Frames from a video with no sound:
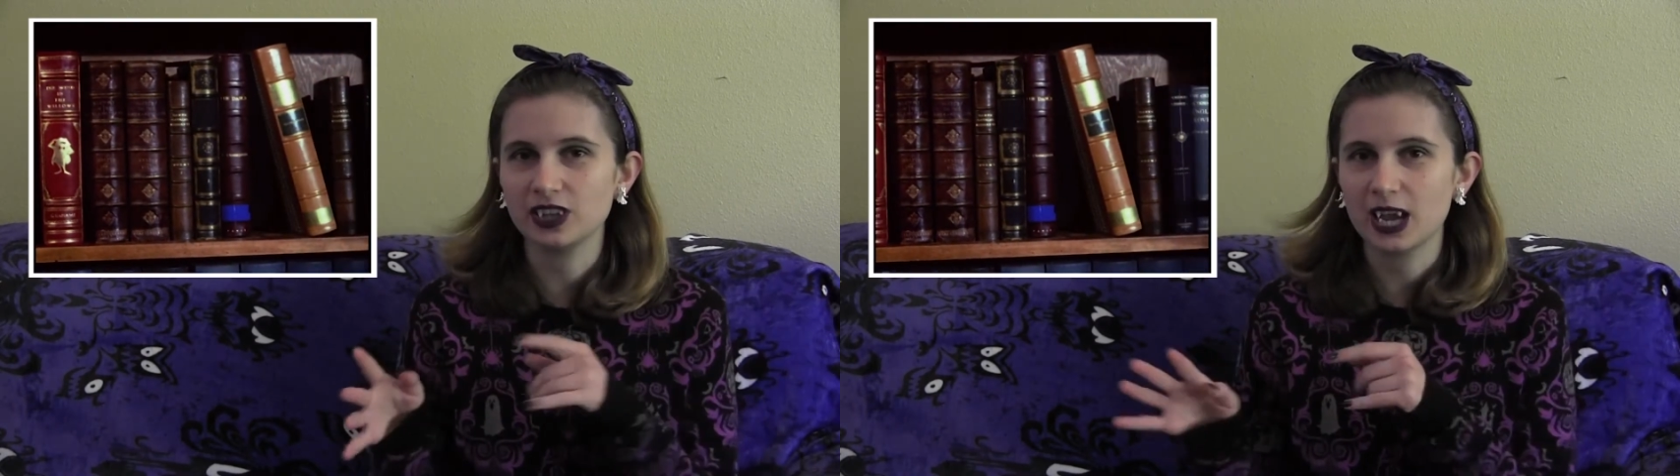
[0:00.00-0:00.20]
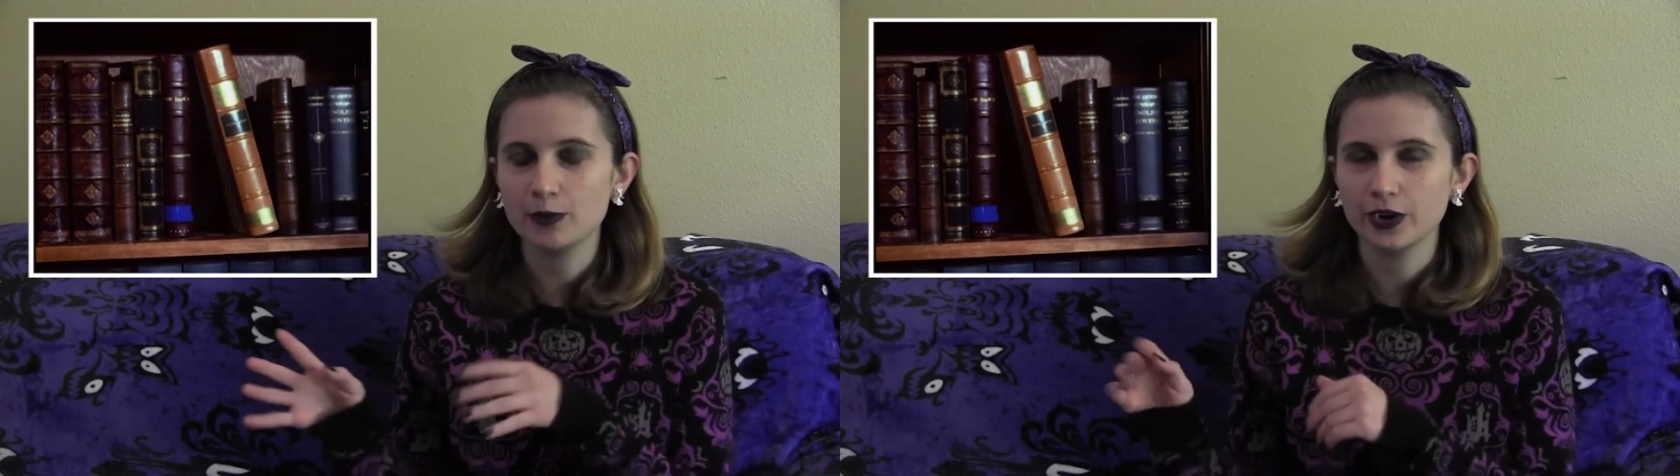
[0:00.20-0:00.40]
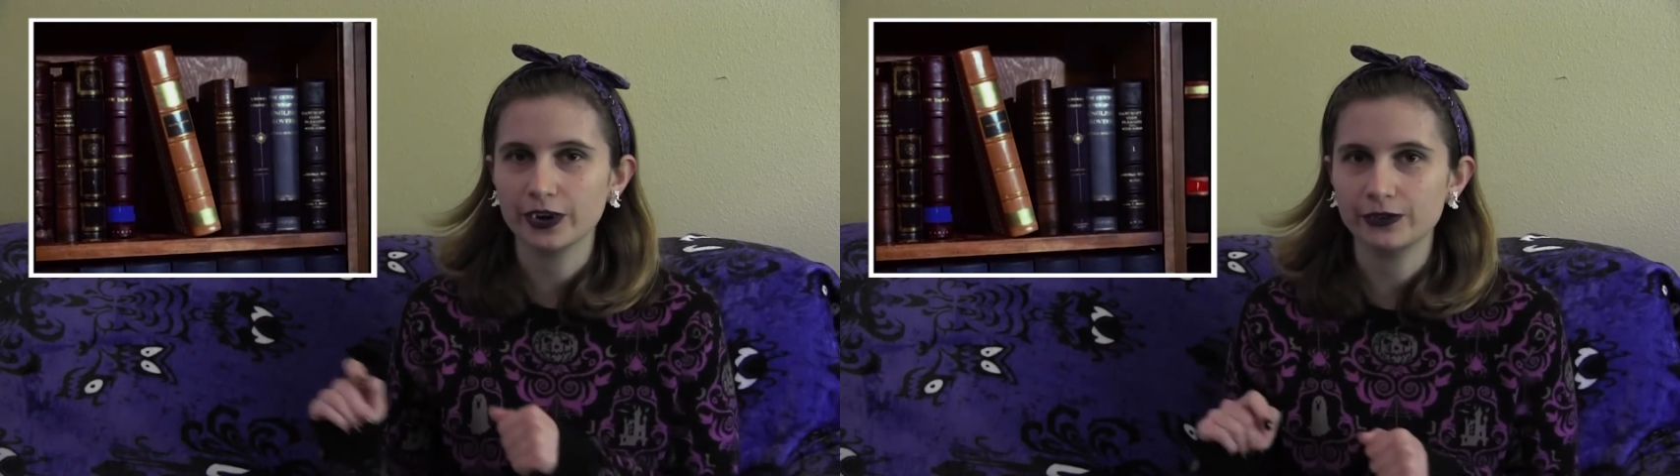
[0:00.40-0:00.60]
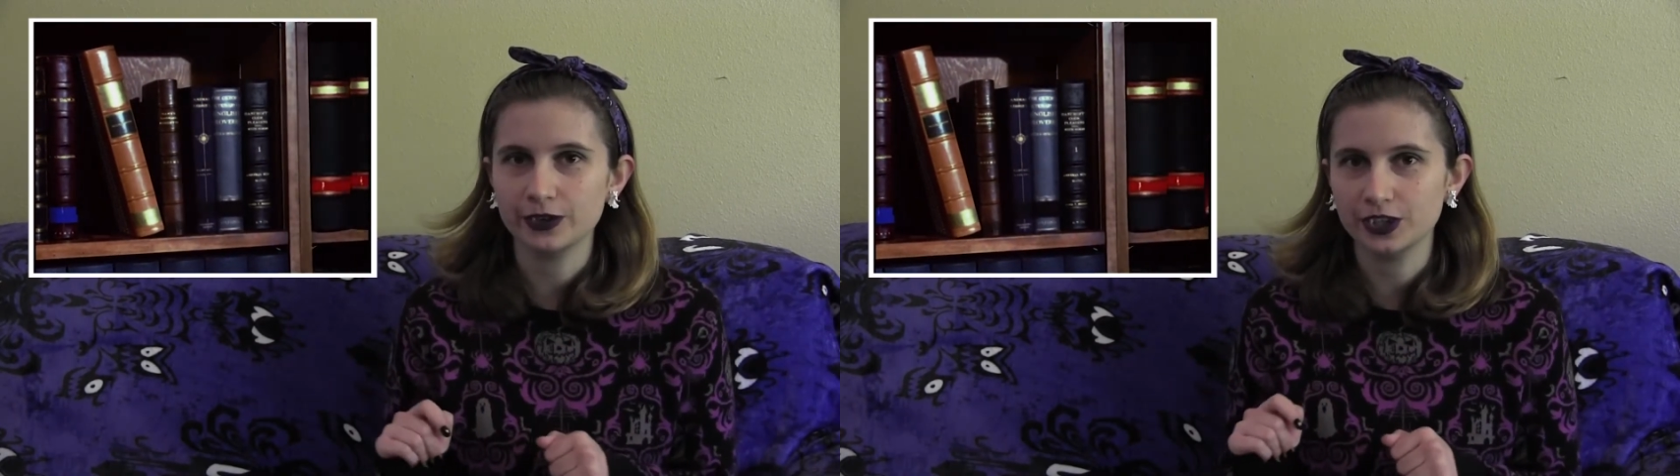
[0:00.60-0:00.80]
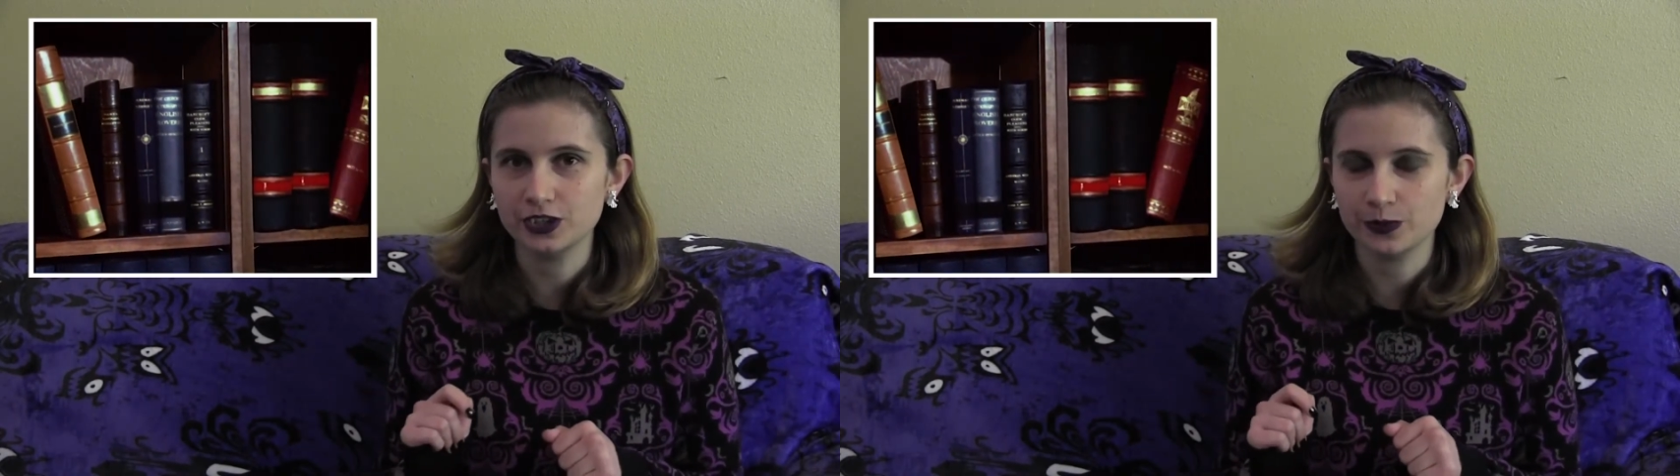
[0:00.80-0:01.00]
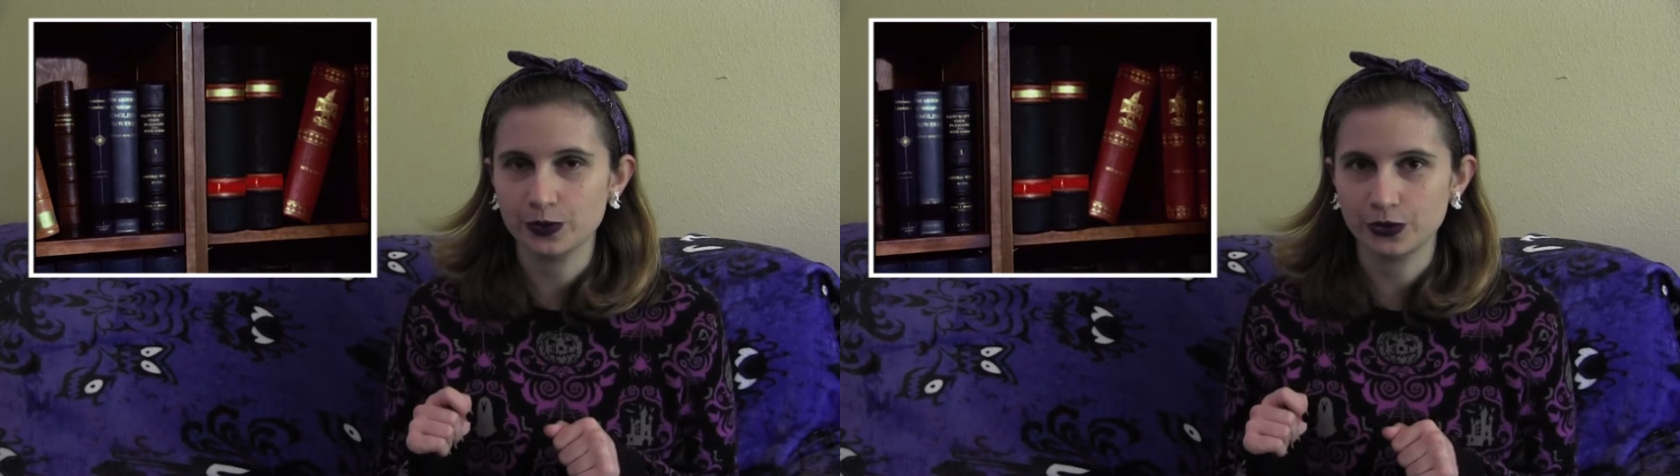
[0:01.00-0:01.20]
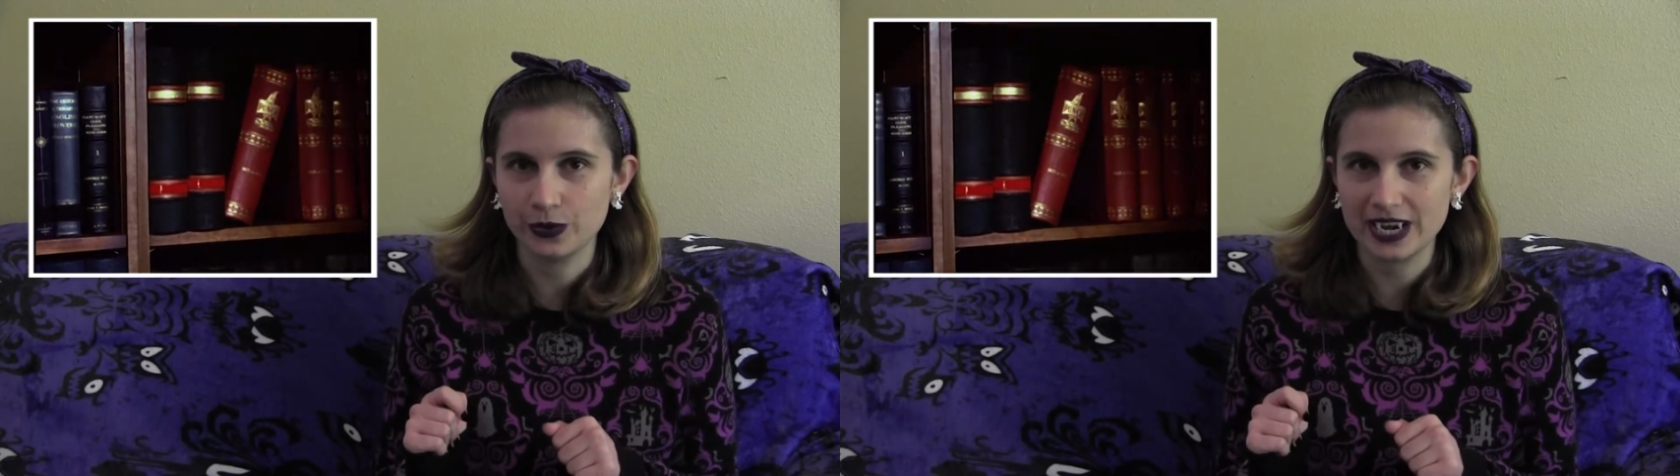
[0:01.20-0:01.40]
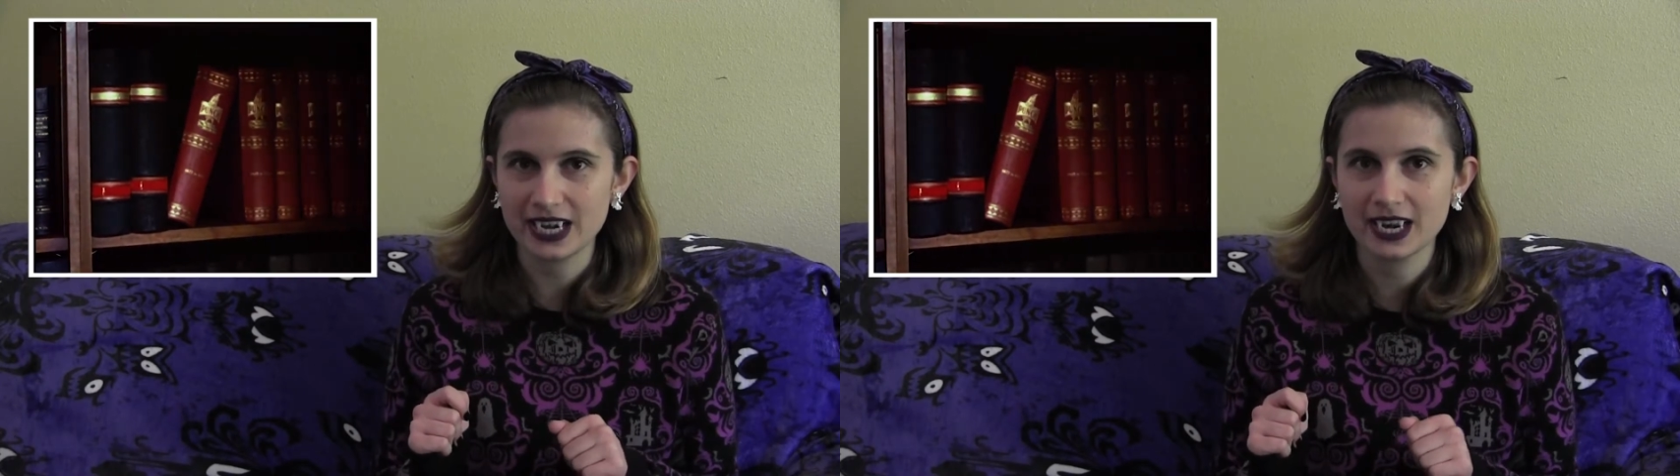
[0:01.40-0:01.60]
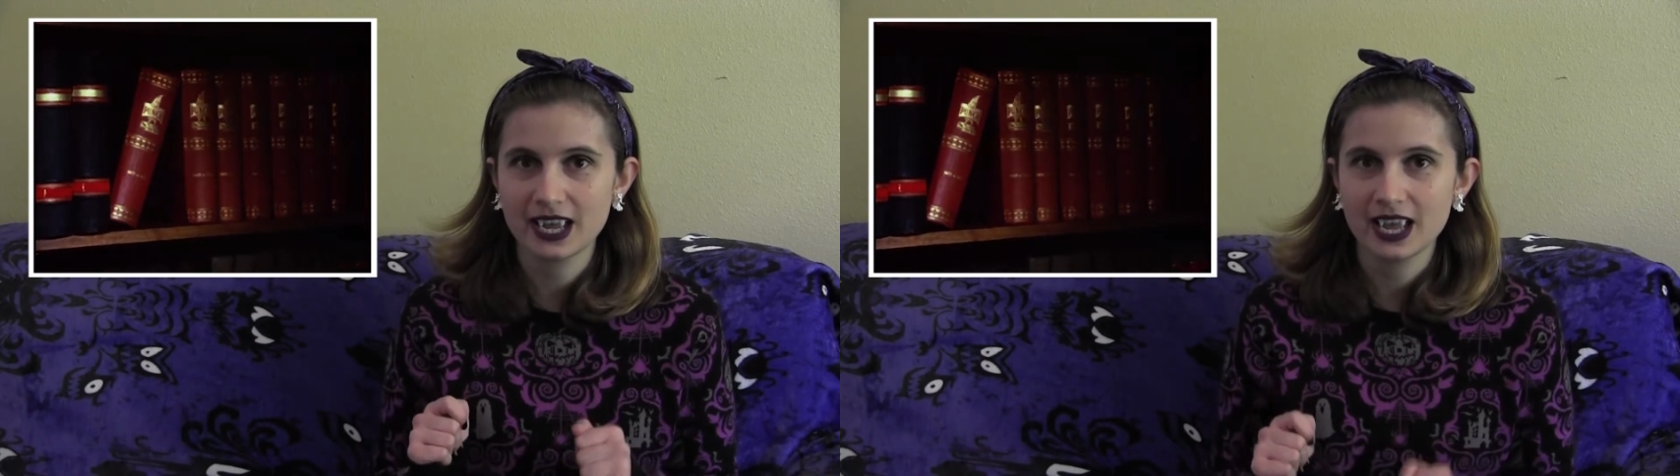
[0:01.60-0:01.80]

library footage in between.